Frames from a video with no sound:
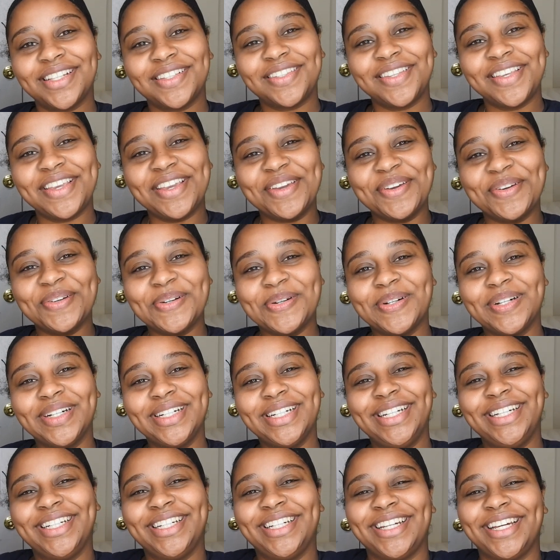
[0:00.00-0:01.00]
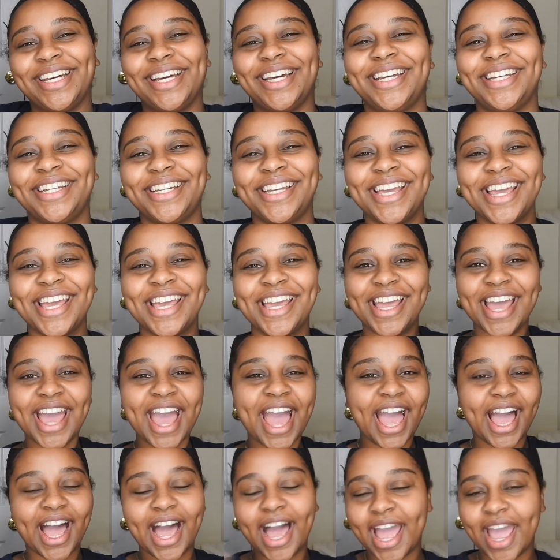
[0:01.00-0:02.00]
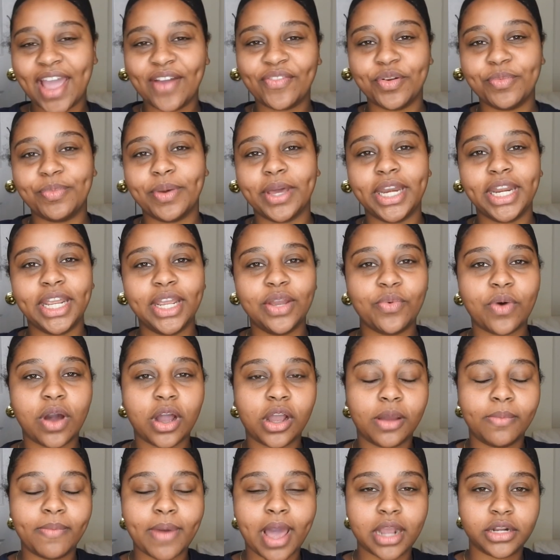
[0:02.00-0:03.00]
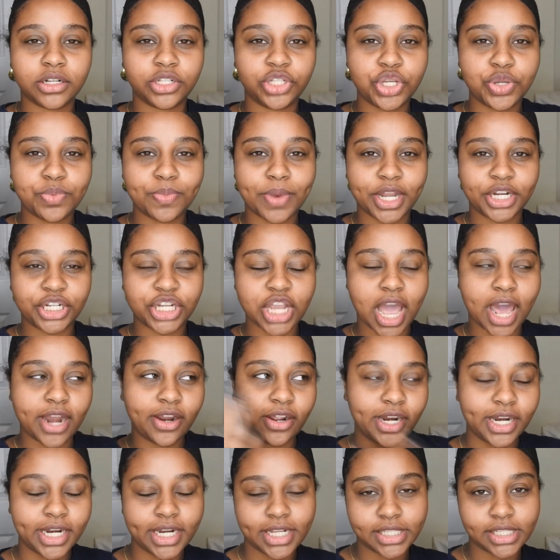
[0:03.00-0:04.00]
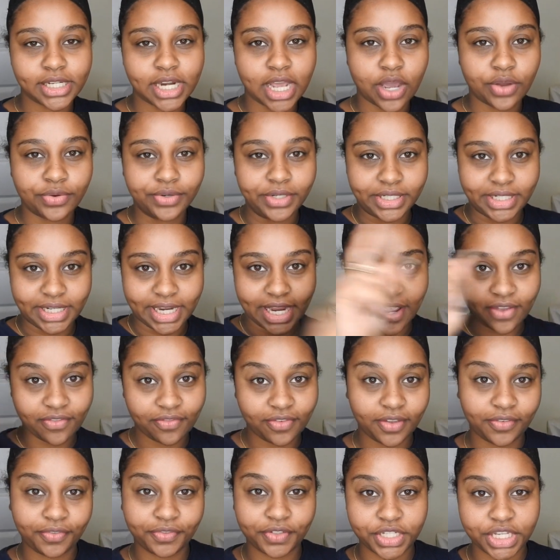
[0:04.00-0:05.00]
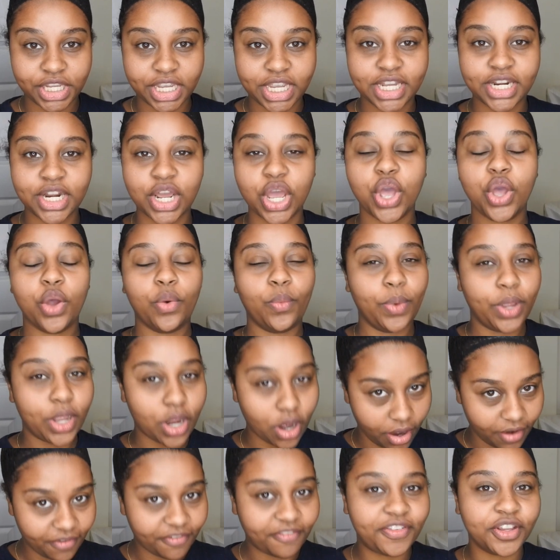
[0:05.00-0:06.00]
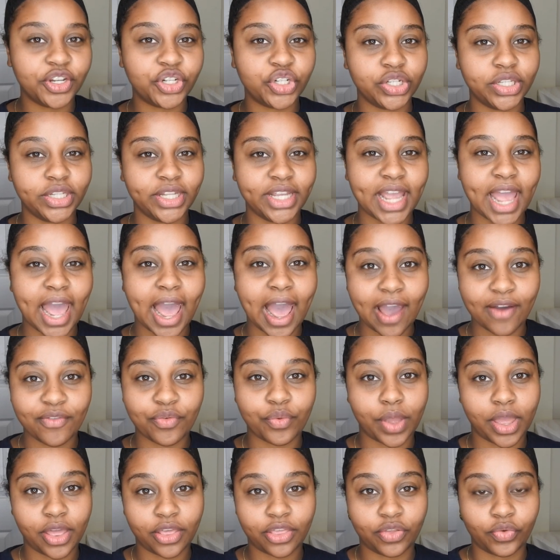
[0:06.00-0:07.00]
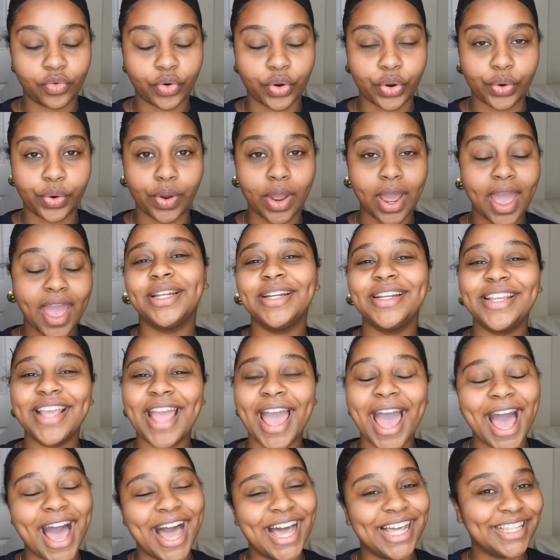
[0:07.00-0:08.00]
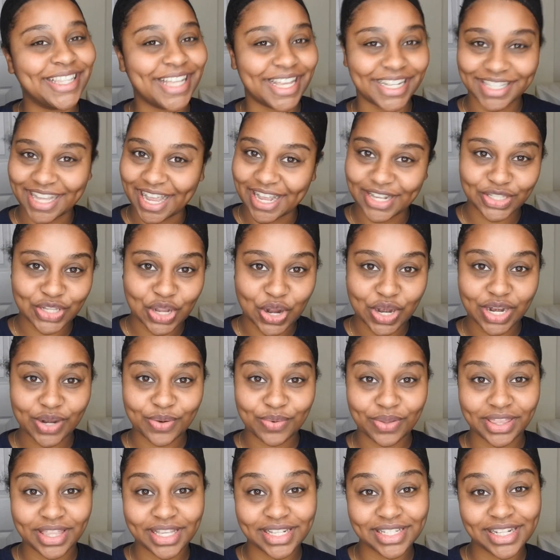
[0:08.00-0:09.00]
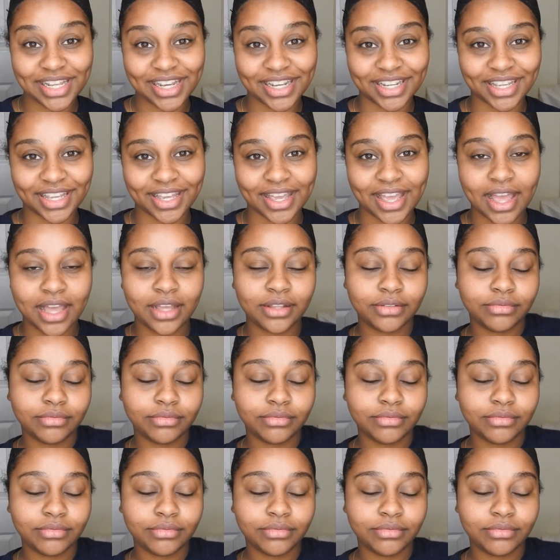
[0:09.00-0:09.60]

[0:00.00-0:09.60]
See you. Hi everybody, welcome back to my channel. It is now day 15. We are officially halfway through. But yeah, let's get started with this look.